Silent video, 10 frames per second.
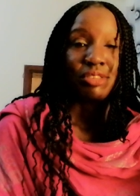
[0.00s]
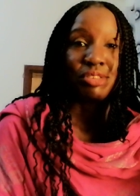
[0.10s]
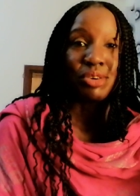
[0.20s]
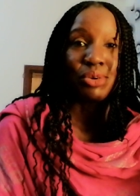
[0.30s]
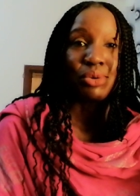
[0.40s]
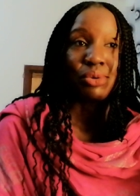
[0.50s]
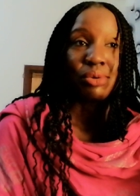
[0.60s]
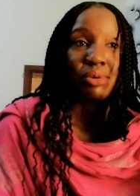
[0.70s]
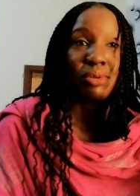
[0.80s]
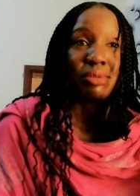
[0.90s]

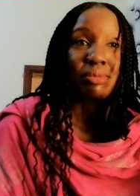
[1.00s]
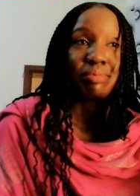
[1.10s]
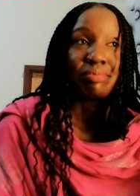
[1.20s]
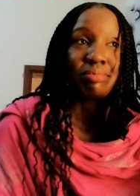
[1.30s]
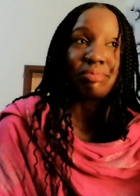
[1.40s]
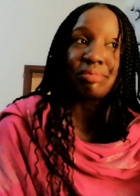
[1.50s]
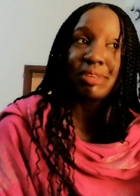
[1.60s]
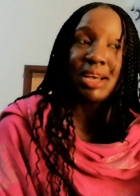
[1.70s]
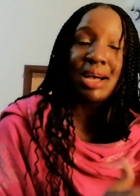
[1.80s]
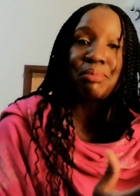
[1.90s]
So,
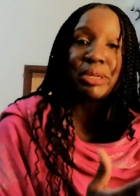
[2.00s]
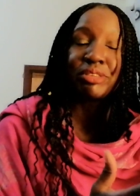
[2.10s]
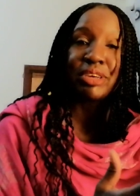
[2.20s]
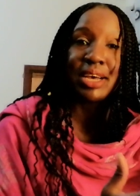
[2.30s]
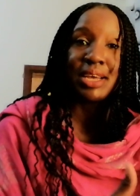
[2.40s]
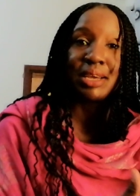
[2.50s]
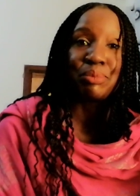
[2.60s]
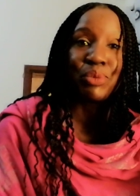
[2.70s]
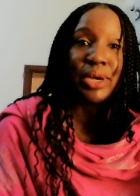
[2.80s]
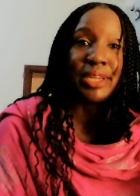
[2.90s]
come a
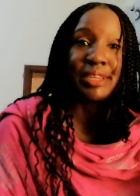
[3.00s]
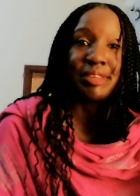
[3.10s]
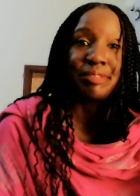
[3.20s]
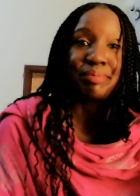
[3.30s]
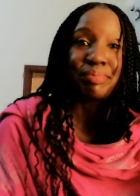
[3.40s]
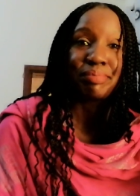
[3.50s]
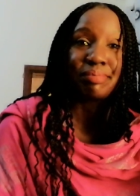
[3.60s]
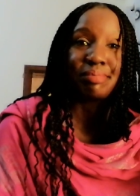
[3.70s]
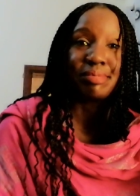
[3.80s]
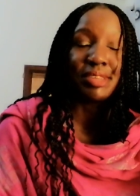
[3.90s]
time when
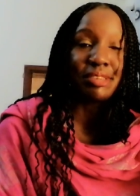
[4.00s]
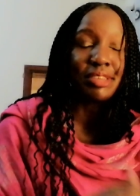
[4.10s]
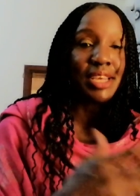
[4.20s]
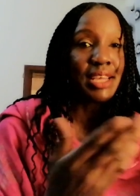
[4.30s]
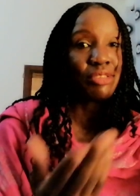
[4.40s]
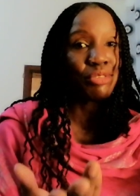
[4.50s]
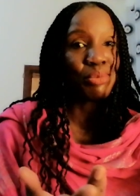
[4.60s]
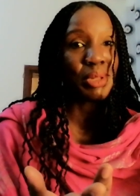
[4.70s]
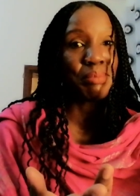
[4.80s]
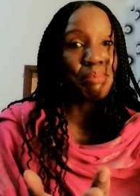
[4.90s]
this guest
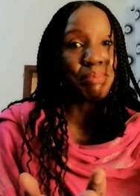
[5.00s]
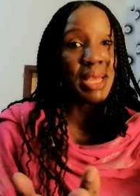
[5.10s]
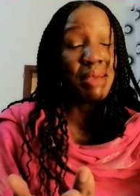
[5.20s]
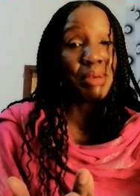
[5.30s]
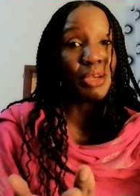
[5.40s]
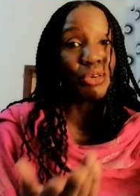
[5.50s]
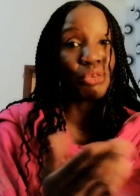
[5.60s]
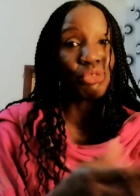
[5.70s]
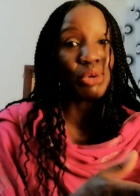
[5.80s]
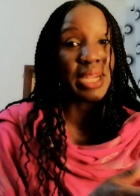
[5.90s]
will maybe
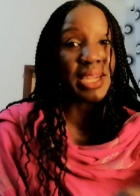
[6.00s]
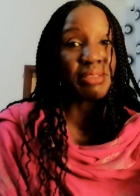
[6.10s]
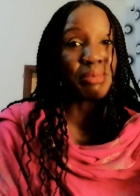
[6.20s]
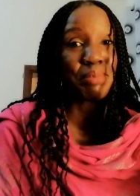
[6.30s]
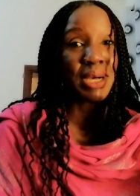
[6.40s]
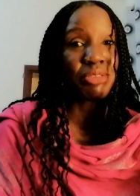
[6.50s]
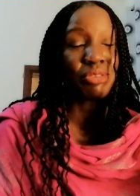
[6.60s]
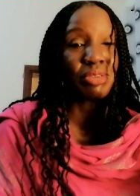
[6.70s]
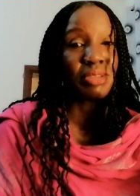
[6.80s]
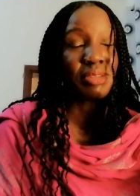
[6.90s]
go to another
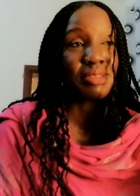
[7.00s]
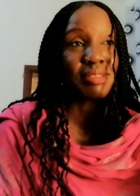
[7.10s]
person.